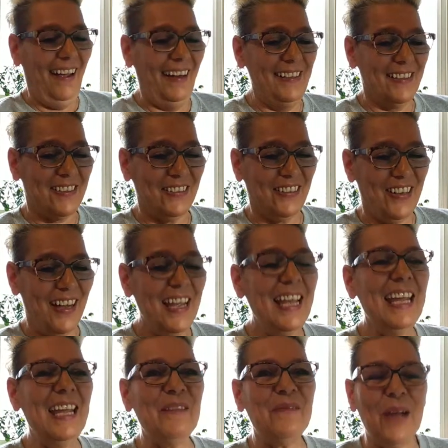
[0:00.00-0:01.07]
I still got
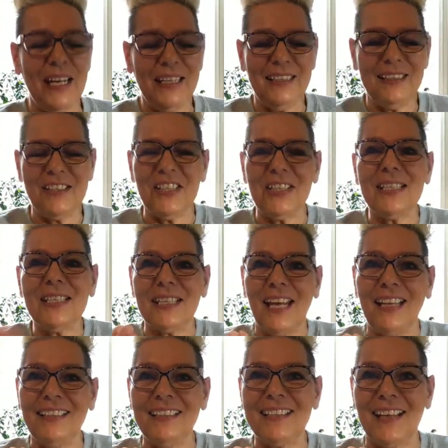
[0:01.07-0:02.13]
if I could just
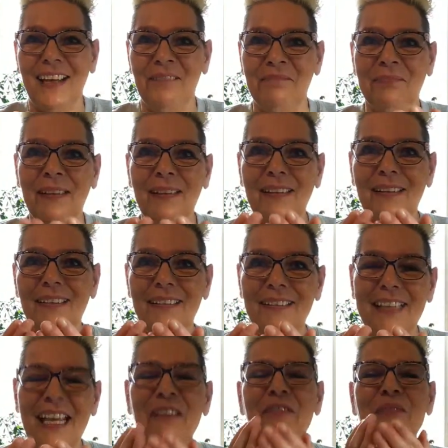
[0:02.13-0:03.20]
send some,
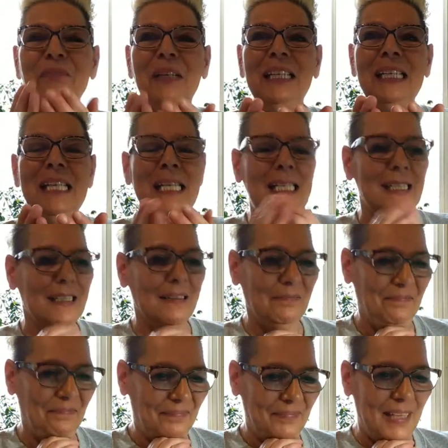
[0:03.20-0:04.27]
that would be neat.
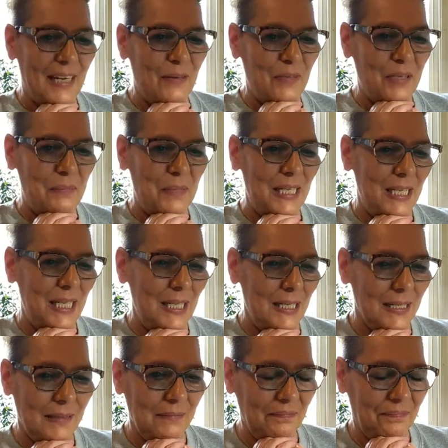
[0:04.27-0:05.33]
That would be neat.